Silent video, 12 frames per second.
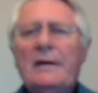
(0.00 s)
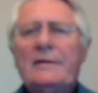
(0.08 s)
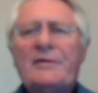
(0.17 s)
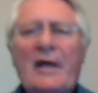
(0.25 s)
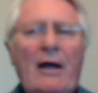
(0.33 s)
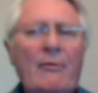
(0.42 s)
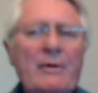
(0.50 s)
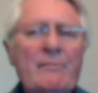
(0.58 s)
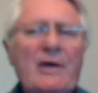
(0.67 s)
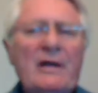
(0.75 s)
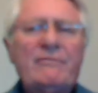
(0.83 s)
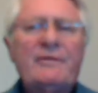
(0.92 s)
salary,
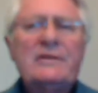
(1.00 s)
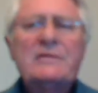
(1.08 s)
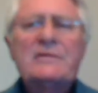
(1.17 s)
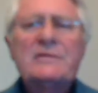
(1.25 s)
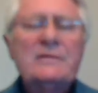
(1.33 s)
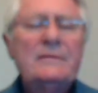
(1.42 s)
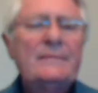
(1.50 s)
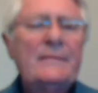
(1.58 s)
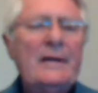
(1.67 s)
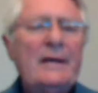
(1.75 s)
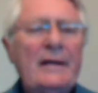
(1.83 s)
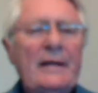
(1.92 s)
benefits,
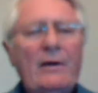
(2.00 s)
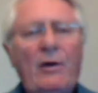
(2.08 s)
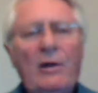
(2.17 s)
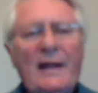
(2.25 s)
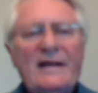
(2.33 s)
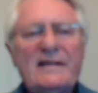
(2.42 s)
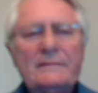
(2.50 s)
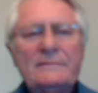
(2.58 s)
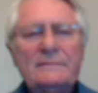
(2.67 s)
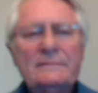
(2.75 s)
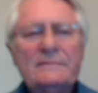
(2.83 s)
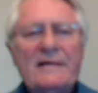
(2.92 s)
and all
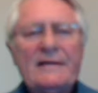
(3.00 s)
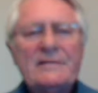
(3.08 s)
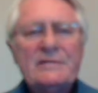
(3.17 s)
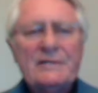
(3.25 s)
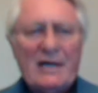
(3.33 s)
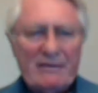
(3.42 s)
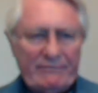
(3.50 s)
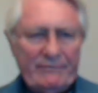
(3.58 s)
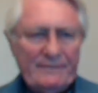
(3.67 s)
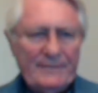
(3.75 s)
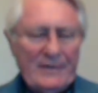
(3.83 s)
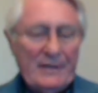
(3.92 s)
that stuff.
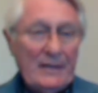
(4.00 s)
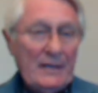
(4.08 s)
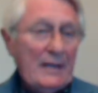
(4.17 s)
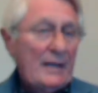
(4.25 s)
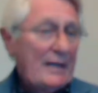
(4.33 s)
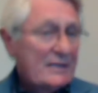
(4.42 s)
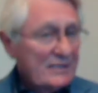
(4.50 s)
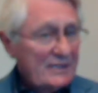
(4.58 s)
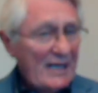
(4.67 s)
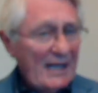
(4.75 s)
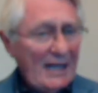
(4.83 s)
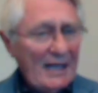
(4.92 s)
Now
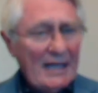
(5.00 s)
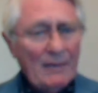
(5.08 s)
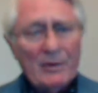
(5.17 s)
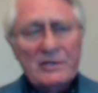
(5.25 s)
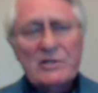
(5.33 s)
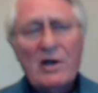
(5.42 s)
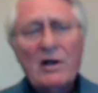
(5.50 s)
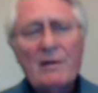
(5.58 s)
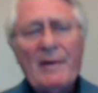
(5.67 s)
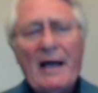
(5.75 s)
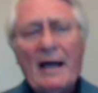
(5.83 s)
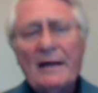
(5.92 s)
today I want to talk
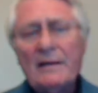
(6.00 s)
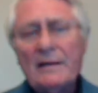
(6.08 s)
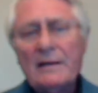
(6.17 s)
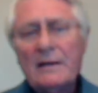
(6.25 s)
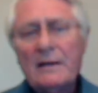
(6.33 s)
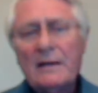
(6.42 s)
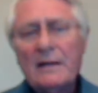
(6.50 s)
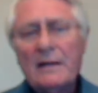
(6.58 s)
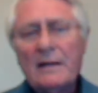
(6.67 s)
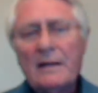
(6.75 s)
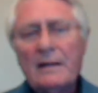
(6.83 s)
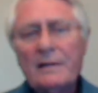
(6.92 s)
about
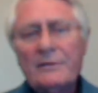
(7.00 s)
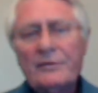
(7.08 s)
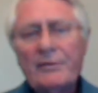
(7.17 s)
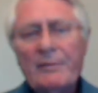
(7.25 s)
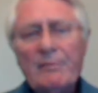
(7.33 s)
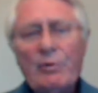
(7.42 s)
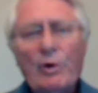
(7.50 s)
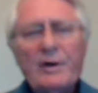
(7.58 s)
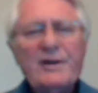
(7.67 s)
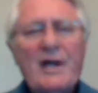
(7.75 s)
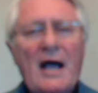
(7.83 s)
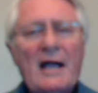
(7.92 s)
some
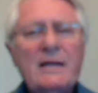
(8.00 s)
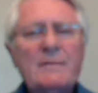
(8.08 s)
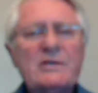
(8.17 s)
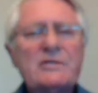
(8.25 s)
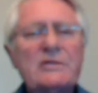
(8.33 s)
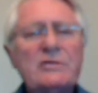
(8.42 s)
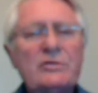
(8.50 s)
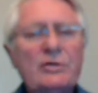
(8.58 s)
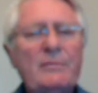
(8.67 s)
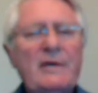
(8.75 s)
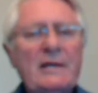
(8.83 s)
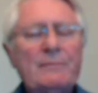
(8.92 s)
important documents that
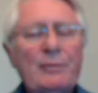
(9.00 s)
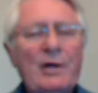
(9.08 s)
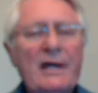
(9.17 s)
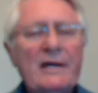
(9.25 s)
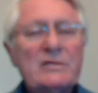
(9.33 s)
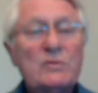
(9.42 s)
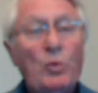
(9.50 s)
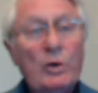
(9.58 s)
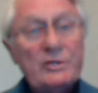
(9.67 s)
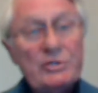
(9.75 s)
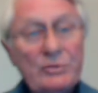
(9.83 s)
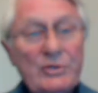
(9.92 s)
should be in place
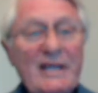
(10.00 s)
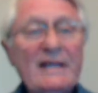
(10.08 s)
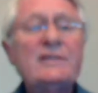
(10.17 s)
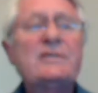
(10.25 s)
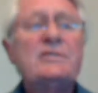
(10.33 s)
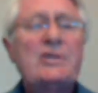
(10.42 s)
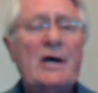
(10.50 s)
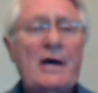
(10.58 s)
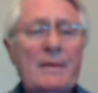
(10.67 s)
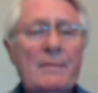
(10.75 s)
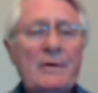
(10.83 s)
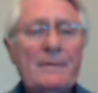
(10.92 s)
once you get the
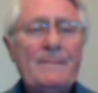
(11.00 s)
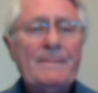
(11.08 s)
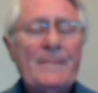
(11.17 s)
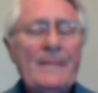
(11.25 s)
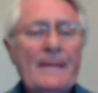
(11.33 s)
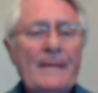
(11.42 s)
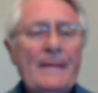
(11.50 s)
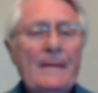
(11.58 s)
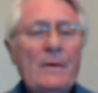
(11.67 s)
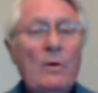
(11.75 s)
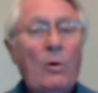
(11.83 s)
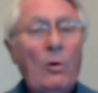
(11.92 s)
job,
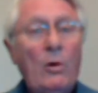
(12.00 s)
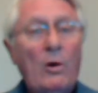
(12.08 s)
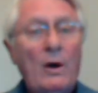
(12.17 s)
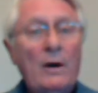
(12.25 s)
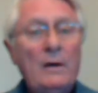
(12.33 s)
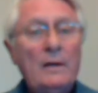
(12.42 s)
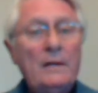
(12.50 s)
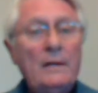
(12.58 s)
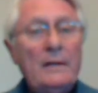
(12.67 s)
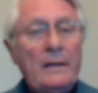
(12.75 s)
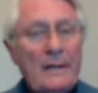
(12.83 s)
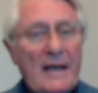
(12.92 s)
or
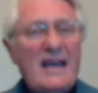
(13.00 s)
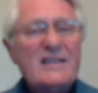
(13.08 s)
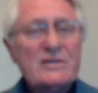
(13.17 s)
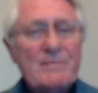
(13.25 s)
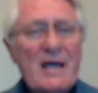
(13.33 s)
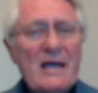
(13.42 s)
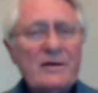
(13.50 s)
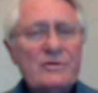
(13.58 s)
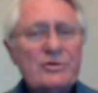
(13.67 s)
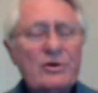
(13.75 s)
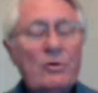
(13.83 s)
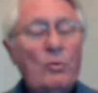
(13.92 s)
as a
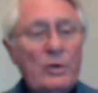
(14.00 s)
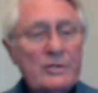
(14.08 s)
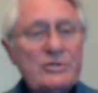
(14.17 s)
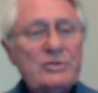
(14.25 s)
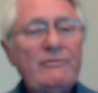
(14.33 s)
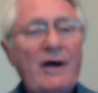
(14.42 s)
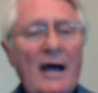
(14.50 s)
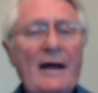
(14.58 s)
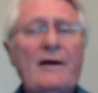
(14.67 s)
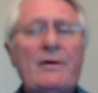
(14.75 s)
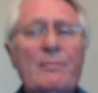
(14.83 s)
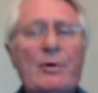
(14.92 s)
manager once you've
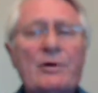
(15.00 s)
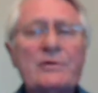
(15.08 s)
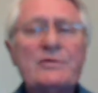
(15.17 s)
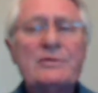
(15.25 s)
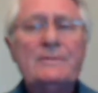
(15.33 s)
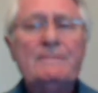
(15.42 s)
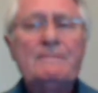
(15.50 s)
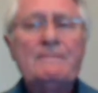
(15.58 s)
hired a person.